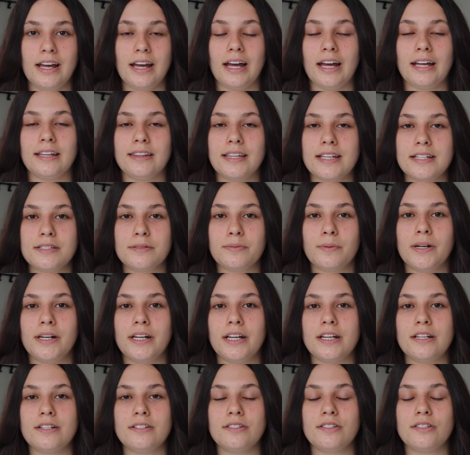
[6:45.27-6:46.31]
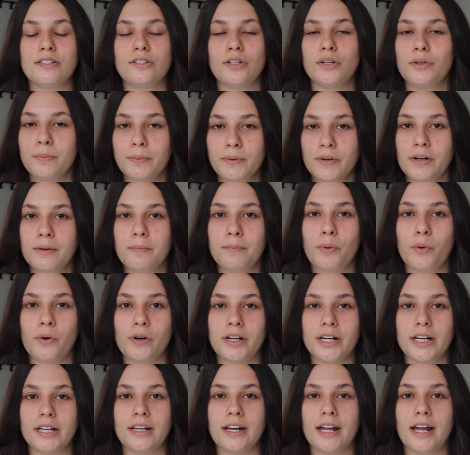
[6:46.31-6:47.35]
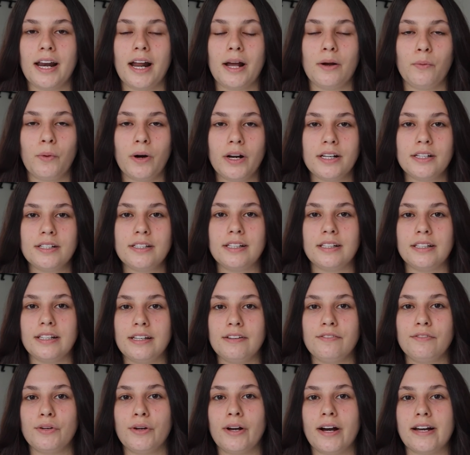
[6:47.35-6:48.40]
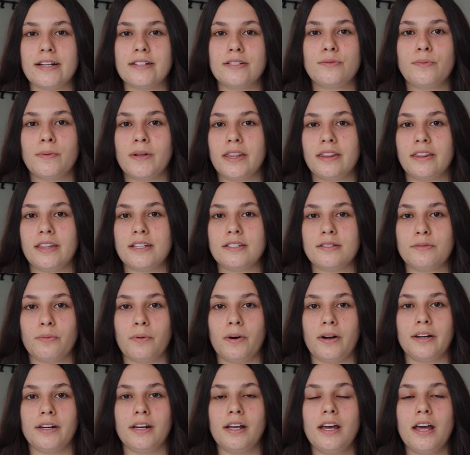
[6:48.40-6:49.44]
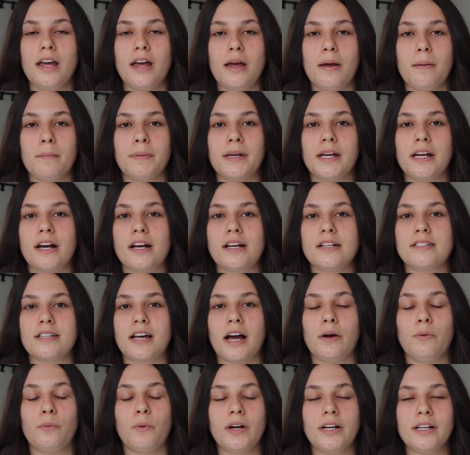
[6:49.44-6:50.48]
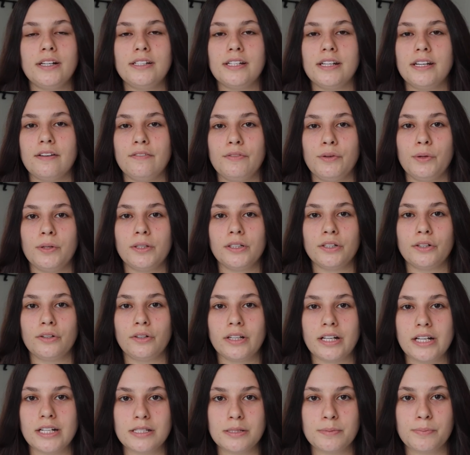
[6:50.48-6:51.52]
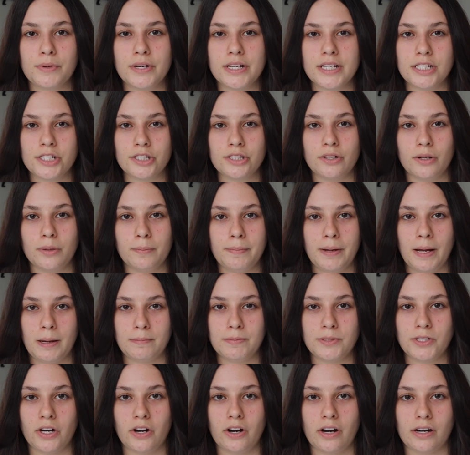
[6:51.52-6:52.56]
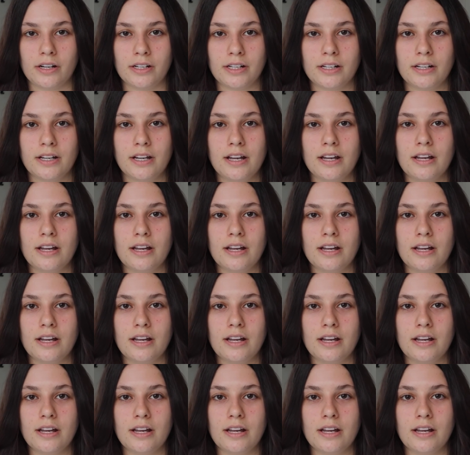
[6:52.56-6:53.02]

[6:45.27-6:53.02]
And this one is super important, and I wanted to leave you guys with this one because I wanted to give you a little inspirational pep talk.